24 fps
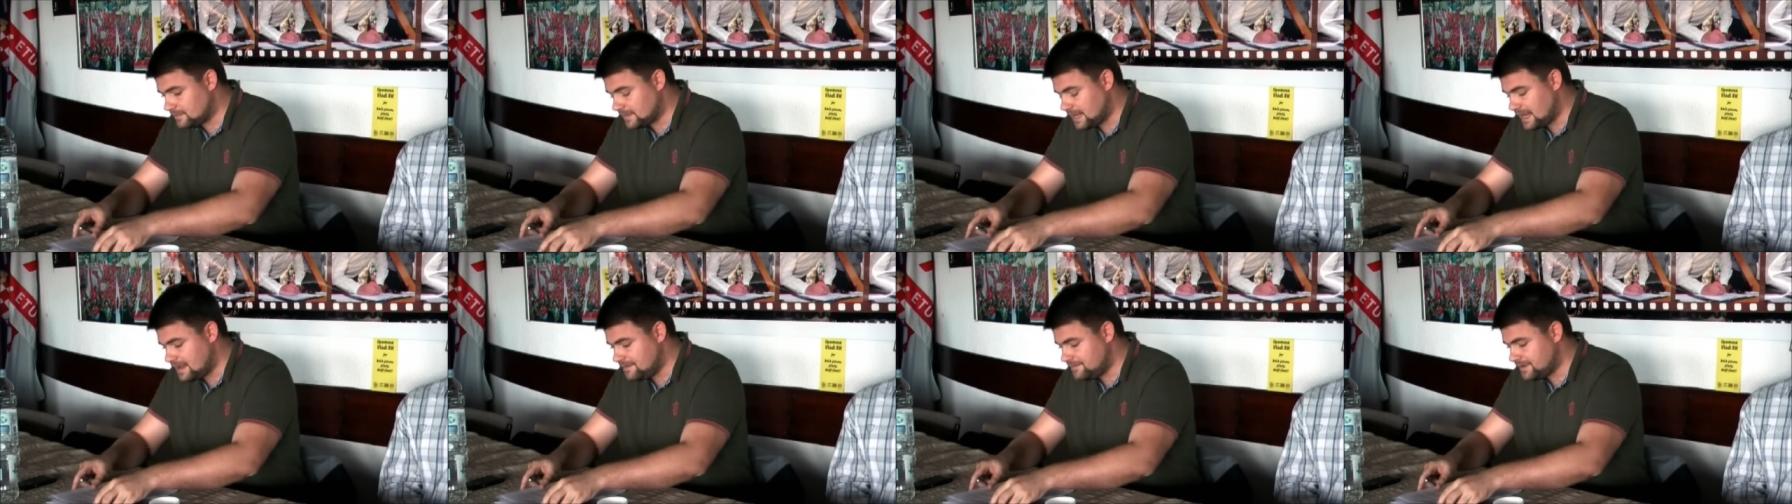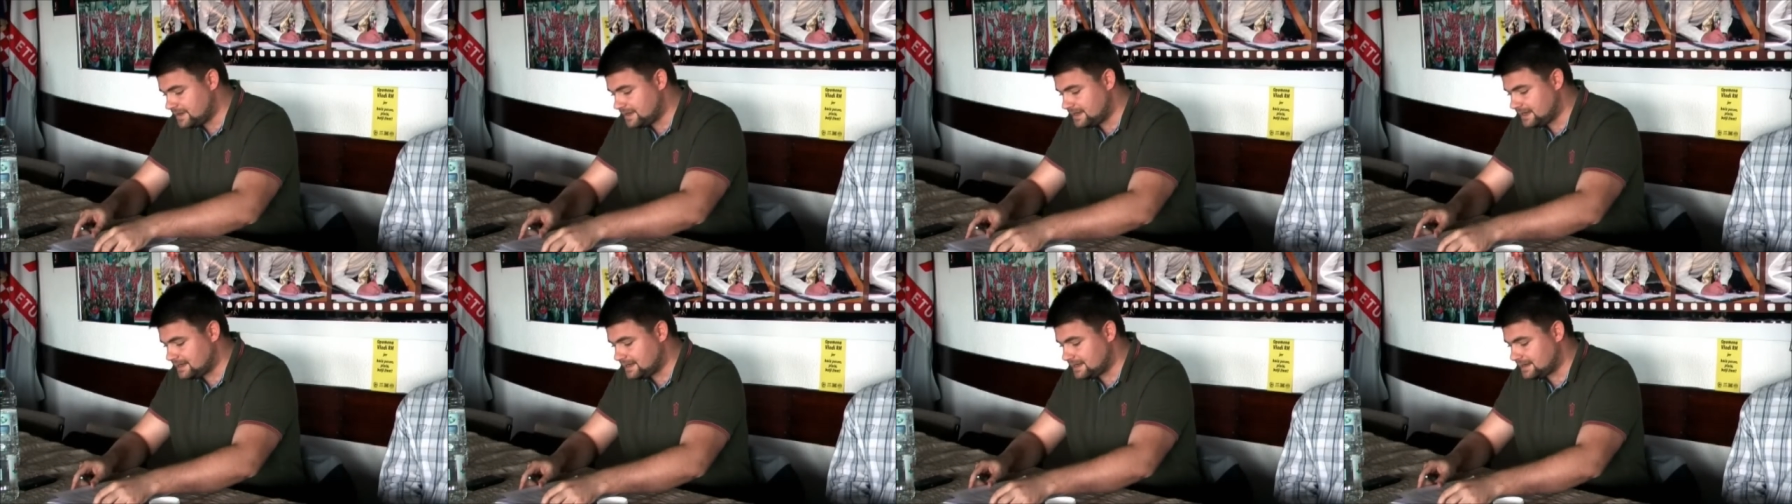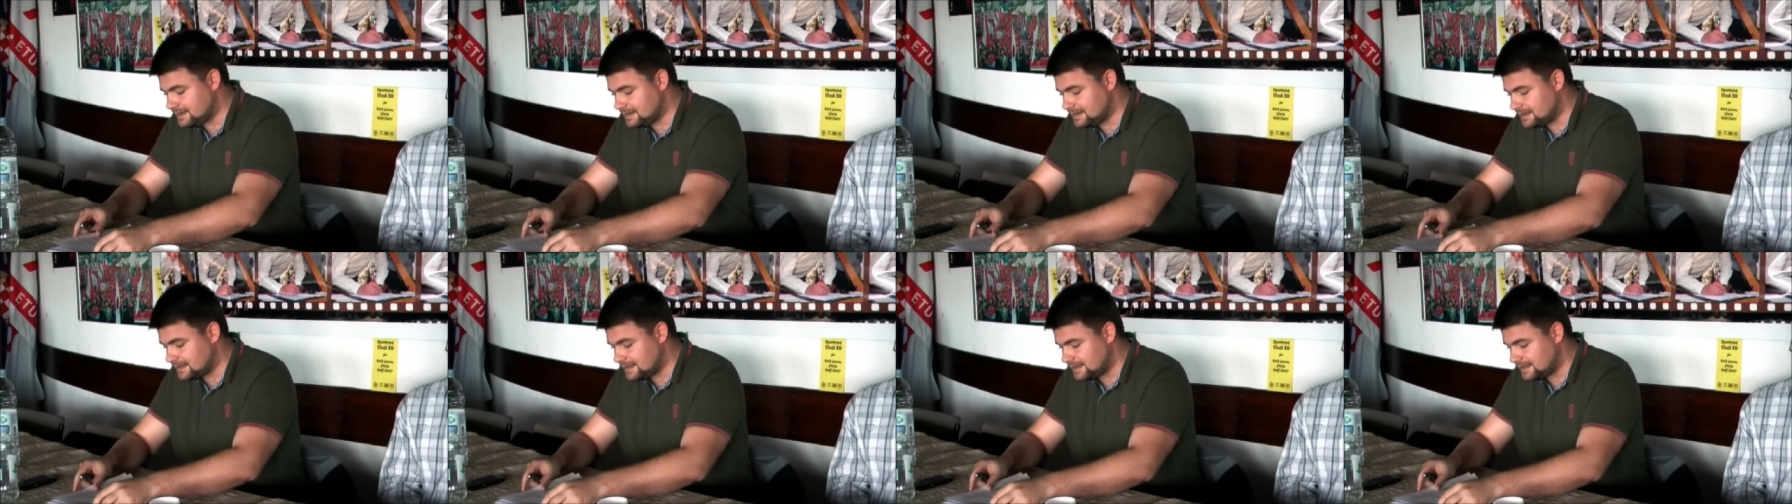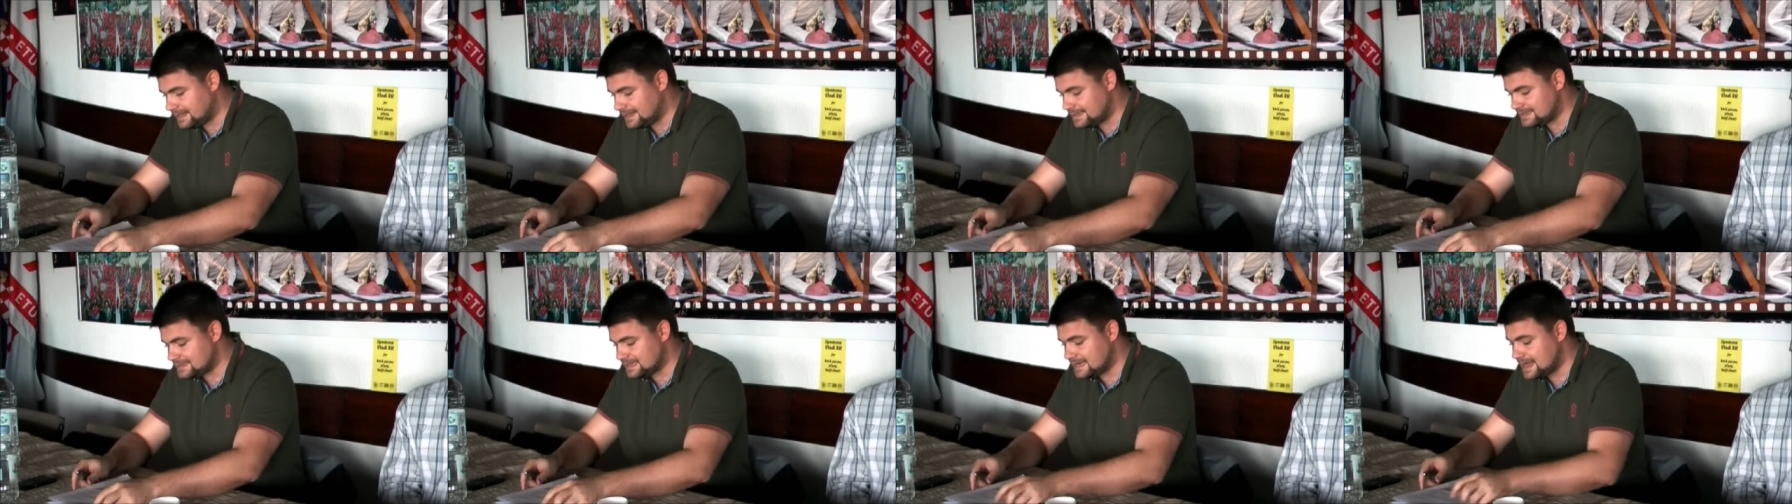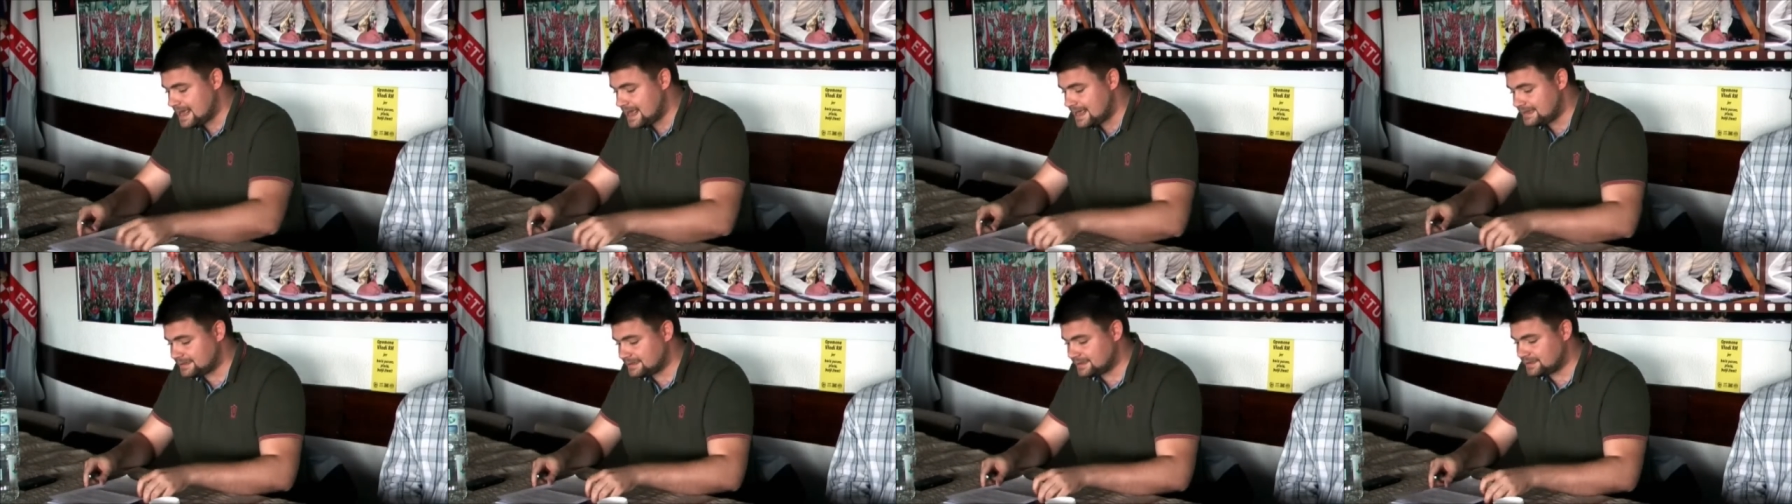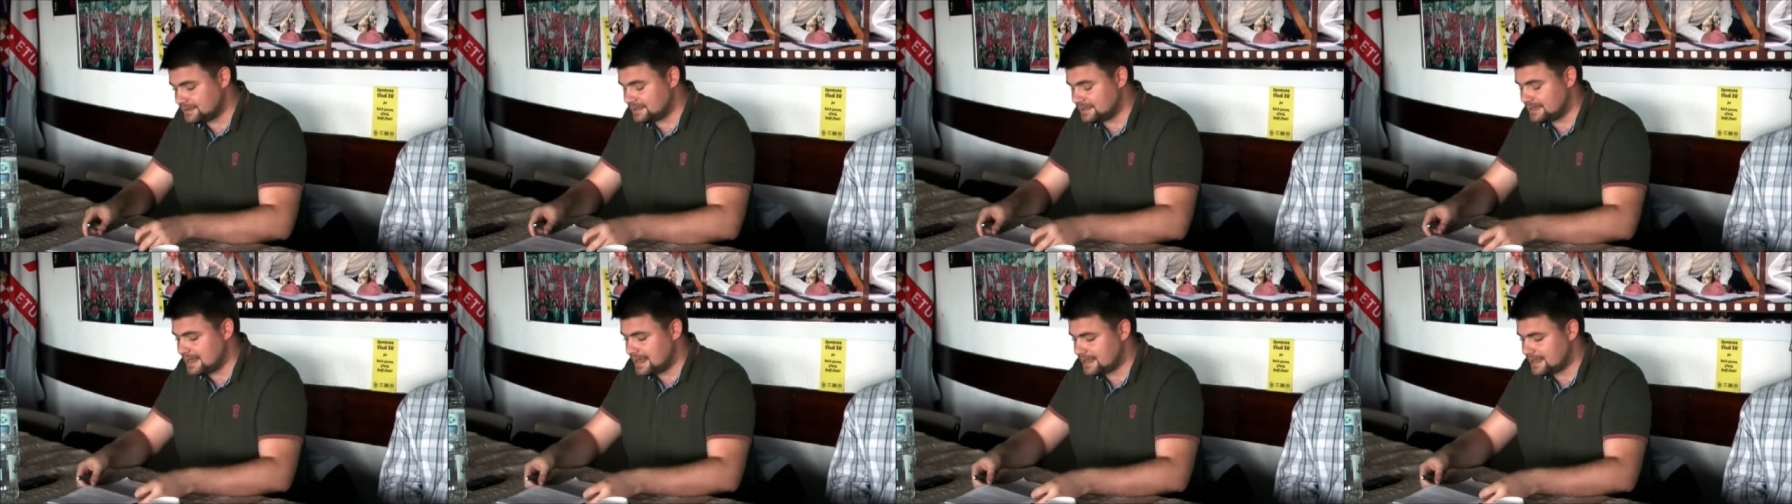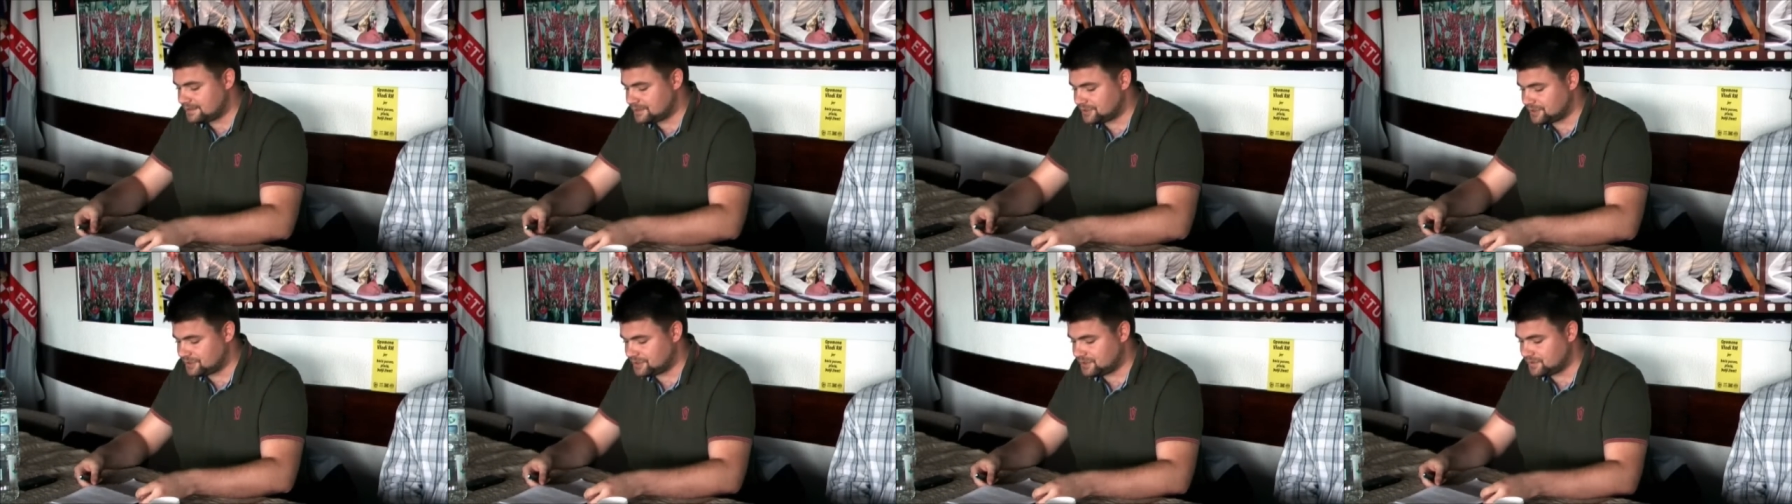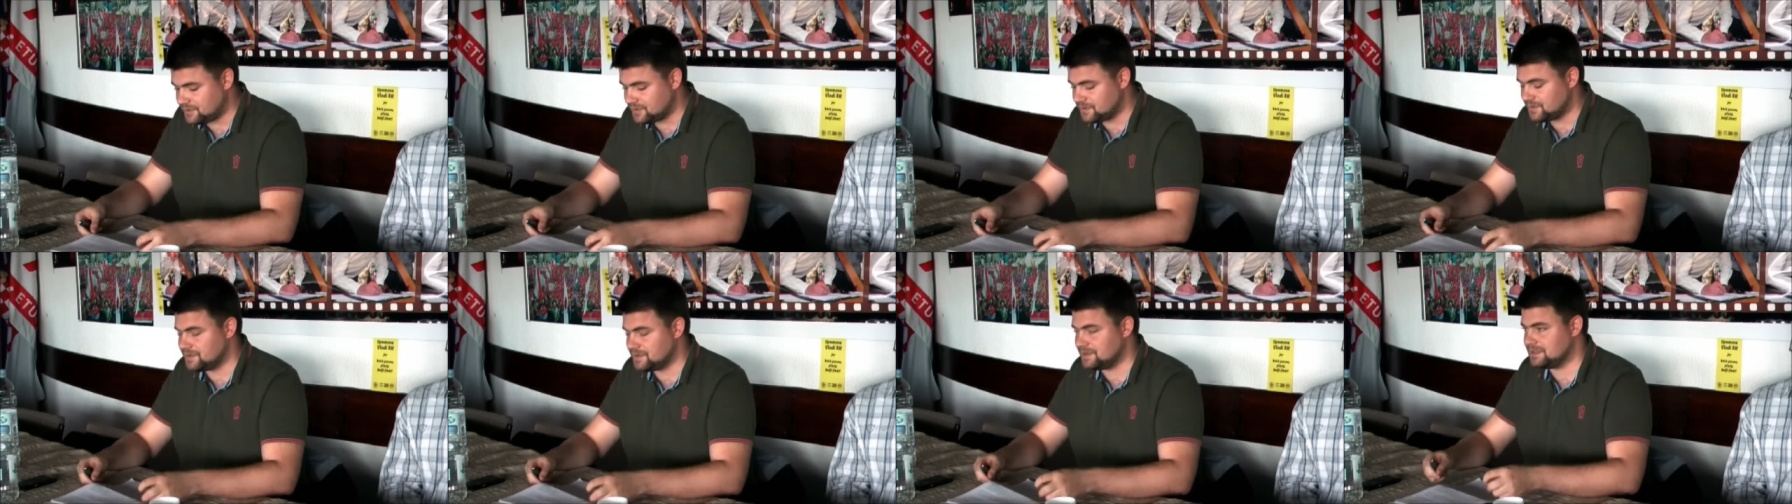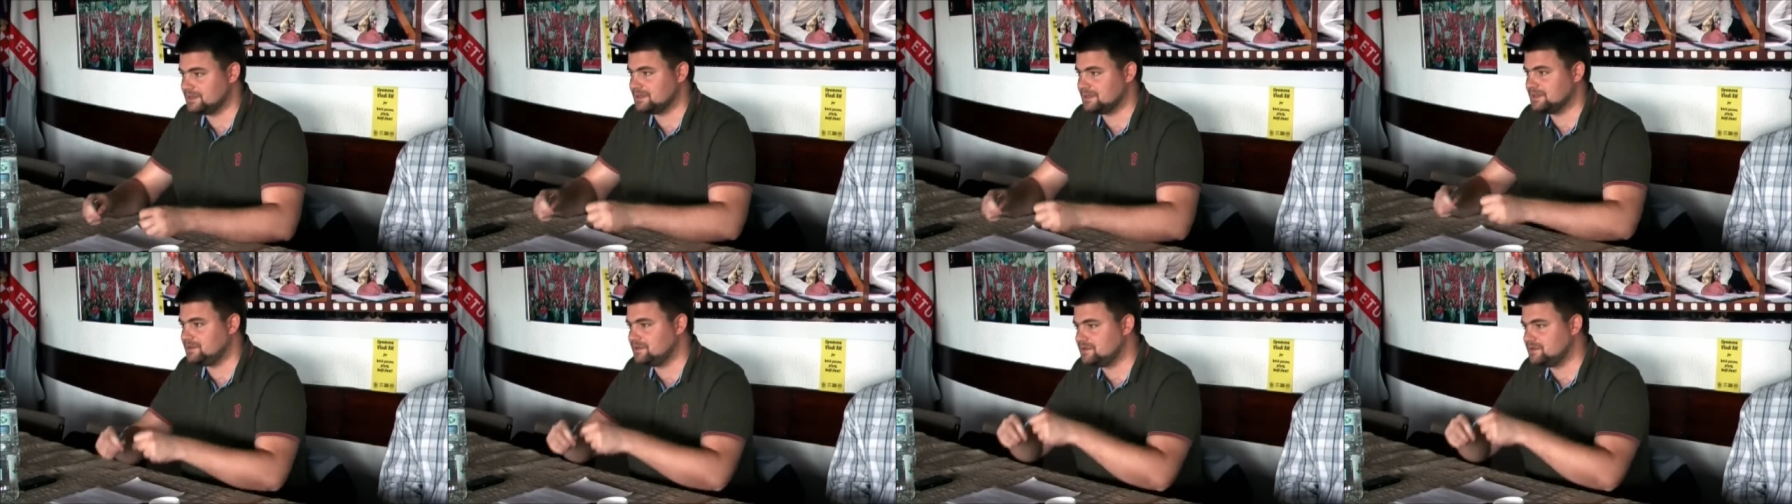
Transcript: even in uh, his let letter to, uh,